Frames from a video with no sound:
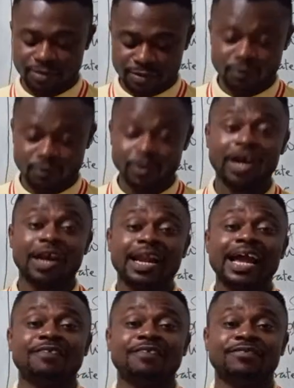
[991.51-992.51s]
We are
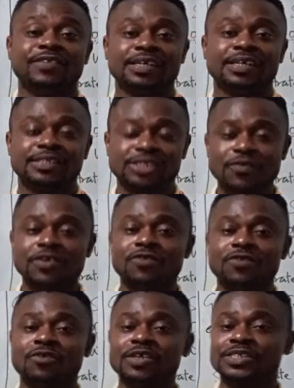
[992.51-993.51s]
live here solving
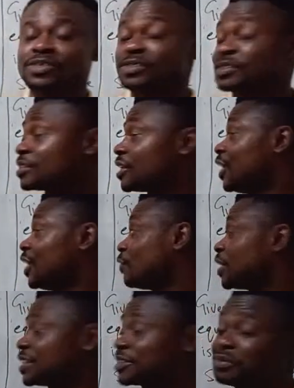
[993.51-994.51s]
questions in
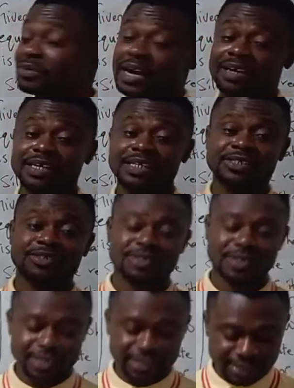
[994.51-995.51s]
mathematical calculation.
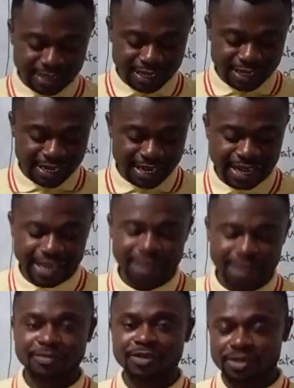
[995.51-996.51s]
3
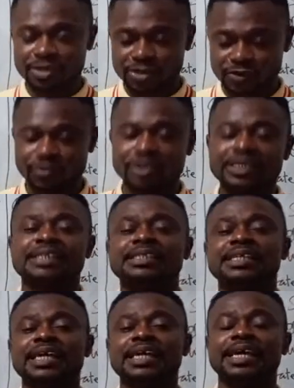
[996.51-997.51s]
a.m. to 4:30
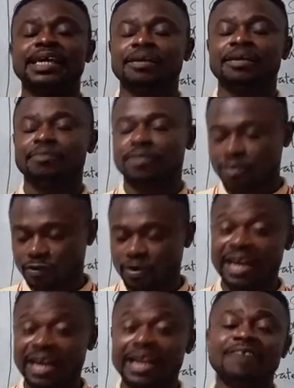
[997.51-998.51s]
a.m. We are
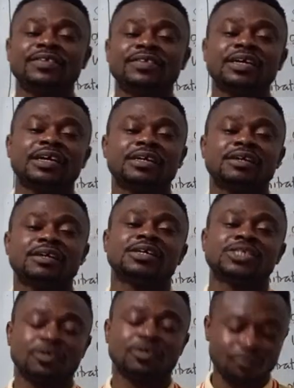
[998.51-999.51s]
live here
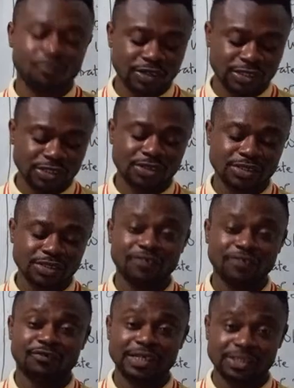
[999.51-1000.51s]
solving questions in
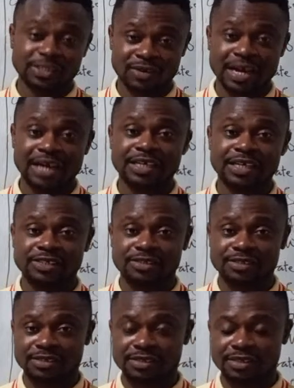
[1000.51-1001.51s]
mathematical calculations.